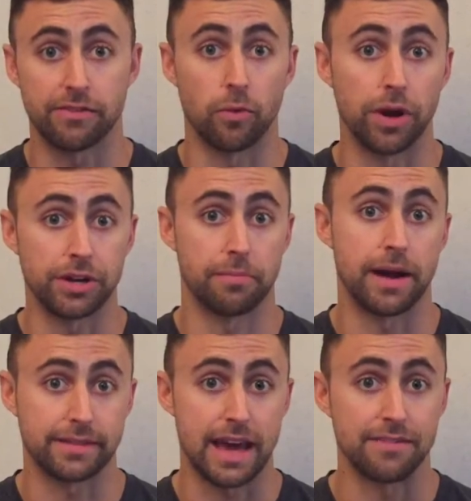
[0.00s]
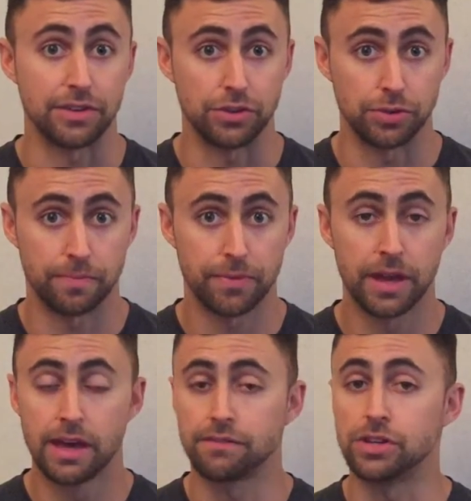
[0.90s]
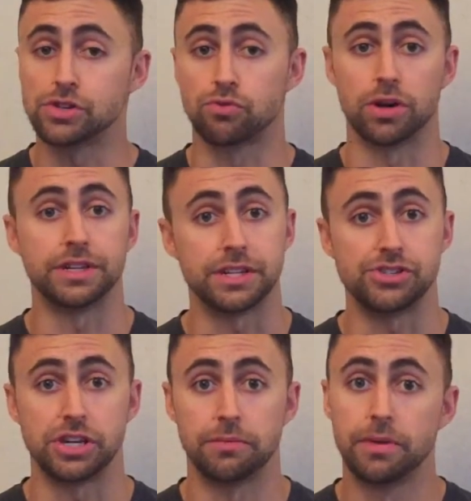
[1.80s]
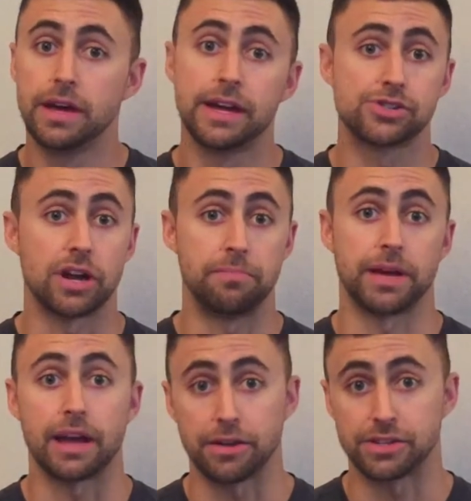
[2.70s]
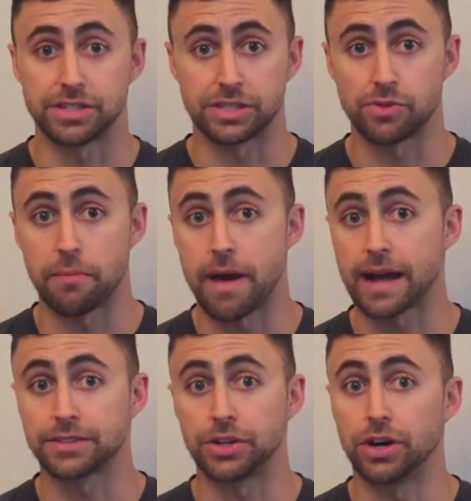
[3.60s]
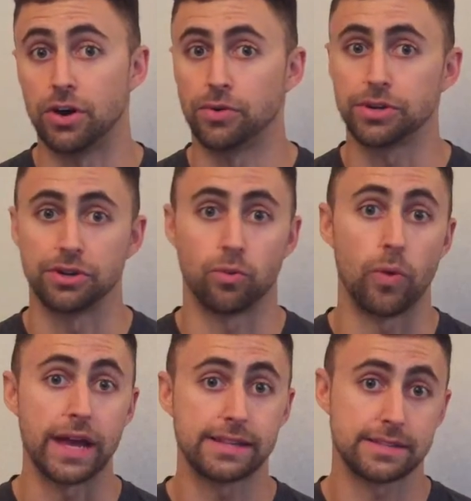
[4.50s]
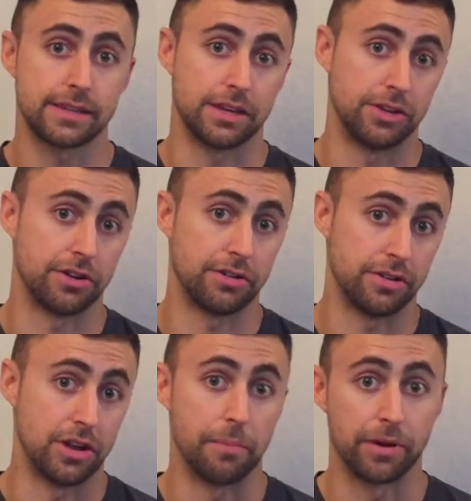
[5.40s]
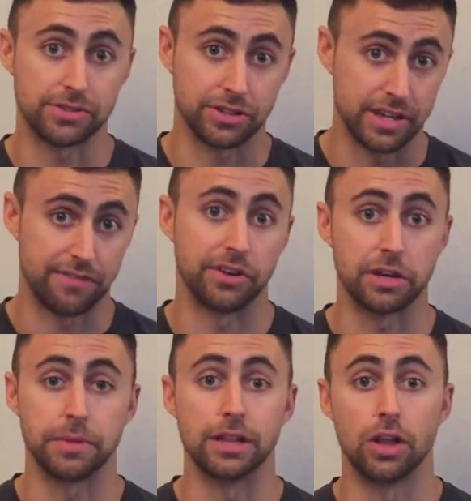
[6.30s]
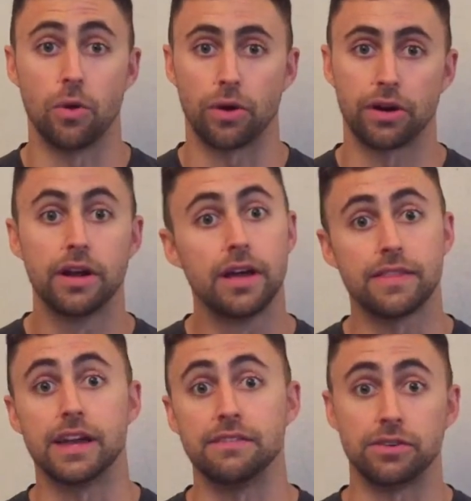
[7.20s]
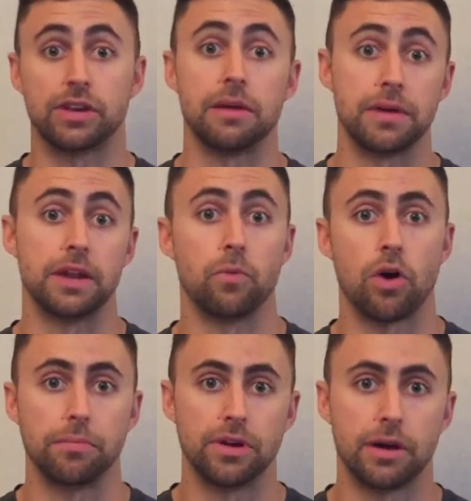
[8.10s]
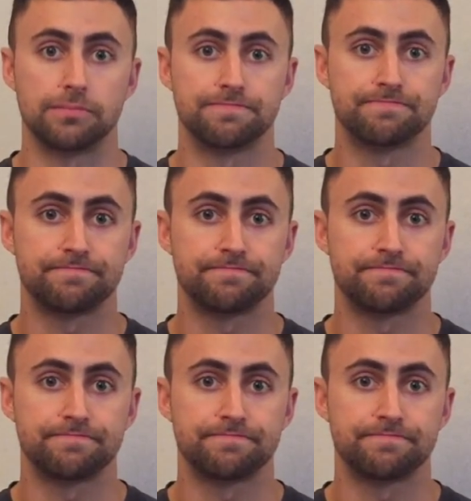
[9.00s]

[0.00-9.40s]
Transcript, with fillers: for what you're about to have it do. If you just run in the gym, try to pick out your six rep max and go, your weights and your numbers are definitely gonna be lower than if you came in and warmed up.